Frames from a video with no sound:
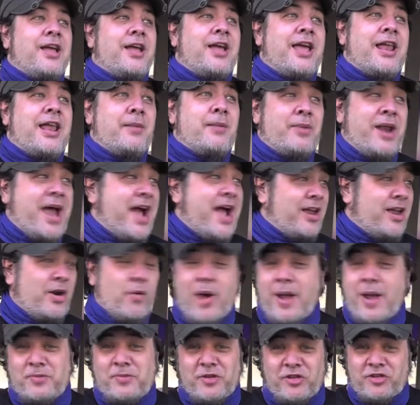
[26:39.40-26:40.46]
and I'm not gonna
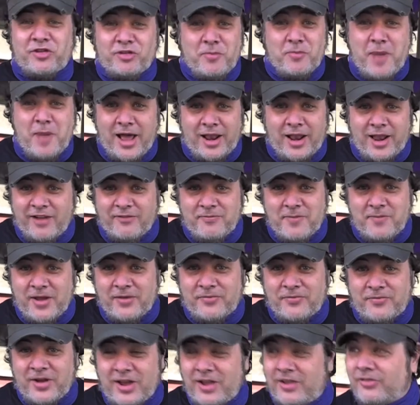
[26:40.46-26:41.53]
wipe this smile off my
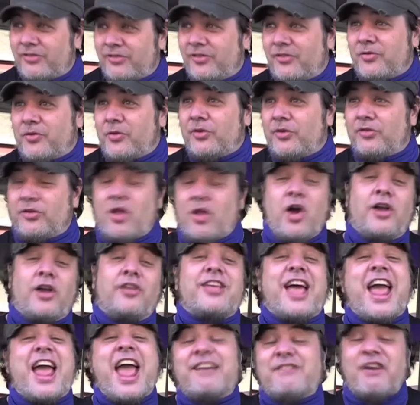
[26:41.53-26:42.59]
face for as long
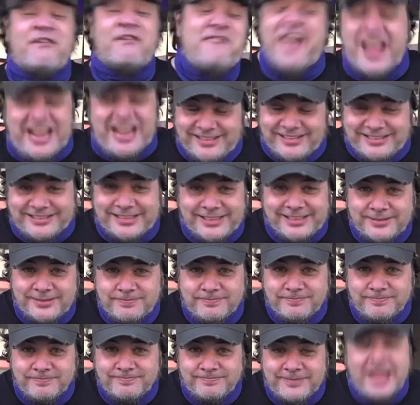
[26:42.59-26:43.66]
as I have a face.
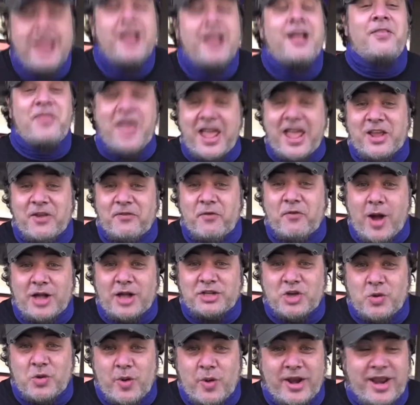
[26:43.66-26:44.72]
Thank you for
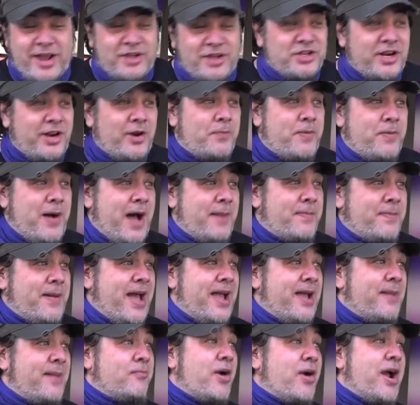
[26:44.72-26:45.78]
watching One Nation Under Pop.
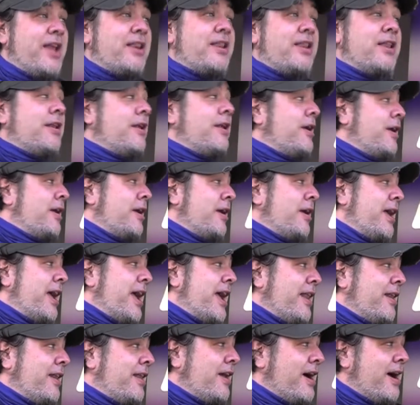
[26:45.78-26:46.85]
I am Brandon,
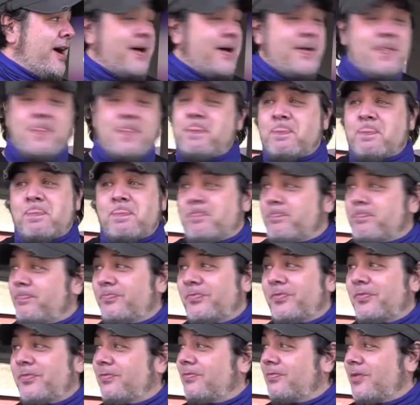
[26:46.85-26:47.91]
and
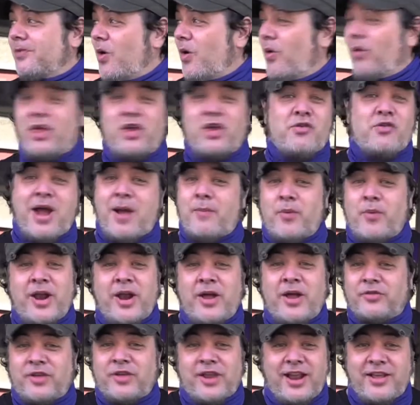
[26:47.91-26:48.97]
holy crap, what
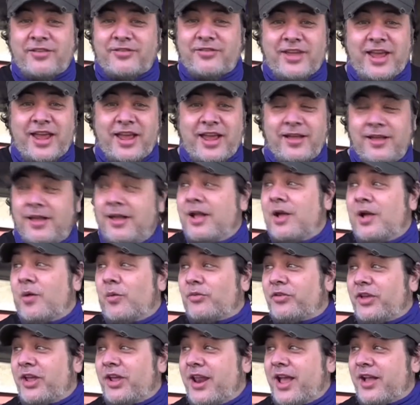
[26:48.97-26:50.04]
else can I say?
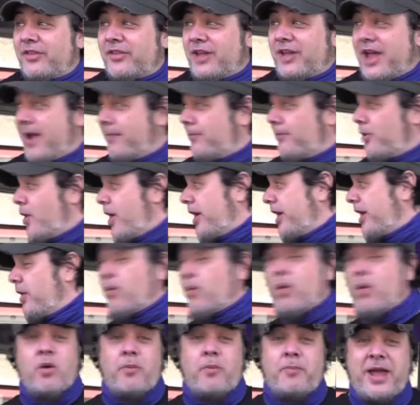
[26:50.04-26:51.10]
We'll see you next time. No idea
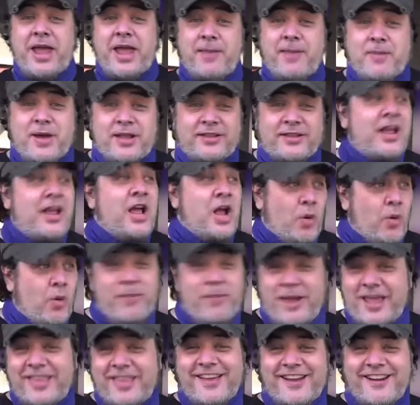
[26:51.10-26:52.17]
where we'll be, but we'll
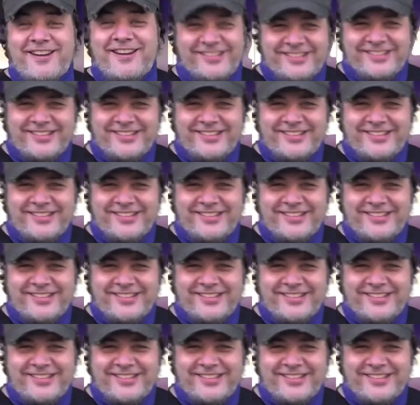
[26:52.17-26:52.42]
be there.